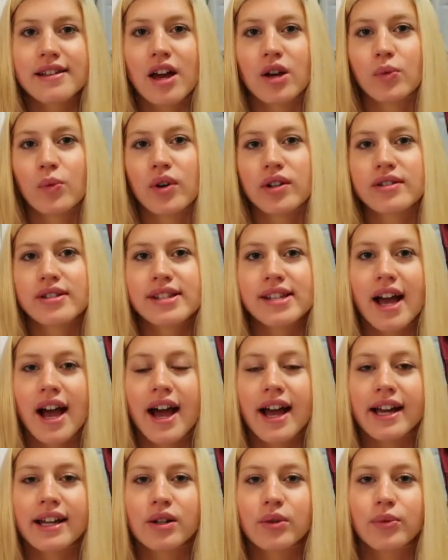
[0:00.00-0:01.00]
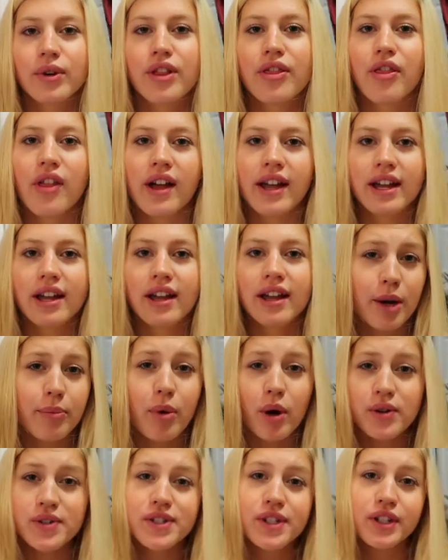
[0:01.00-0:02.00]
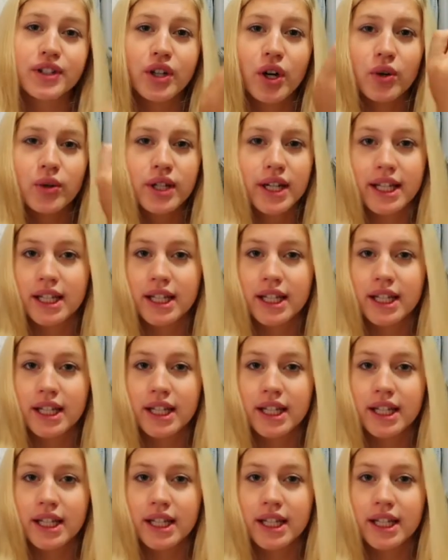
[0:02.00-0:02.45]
on one side with a post-it note